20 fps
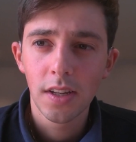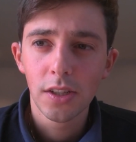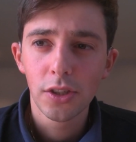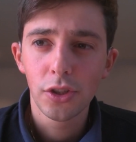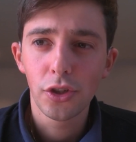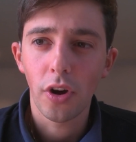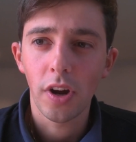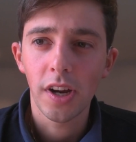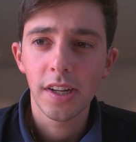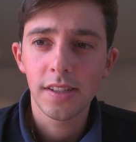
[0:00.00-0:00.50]

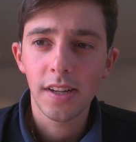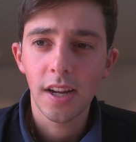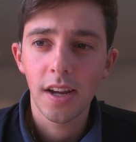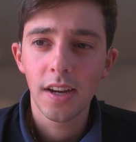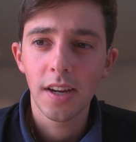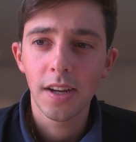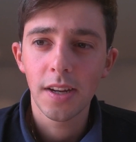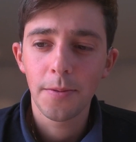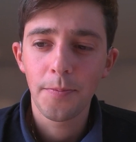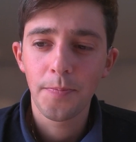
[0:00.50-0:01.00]
try
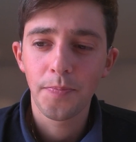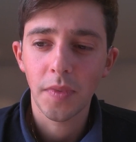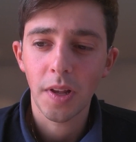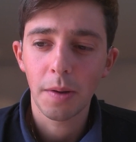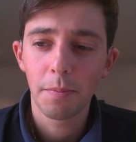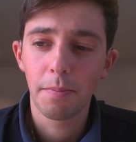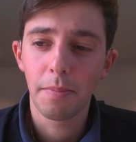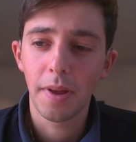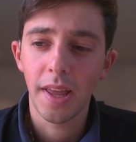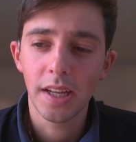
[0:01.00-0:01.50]
to
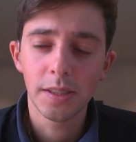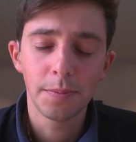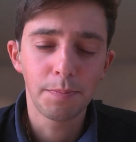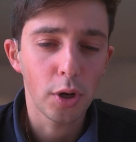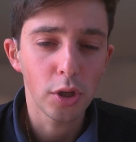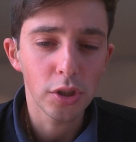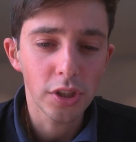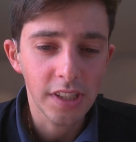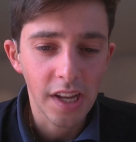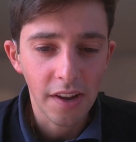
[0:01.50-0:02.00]
be as
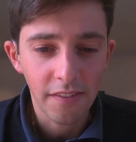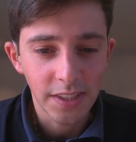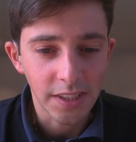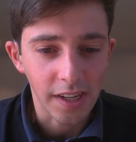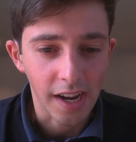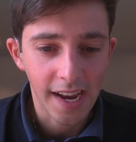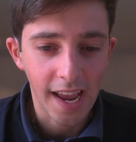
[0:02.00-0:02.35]
positive as I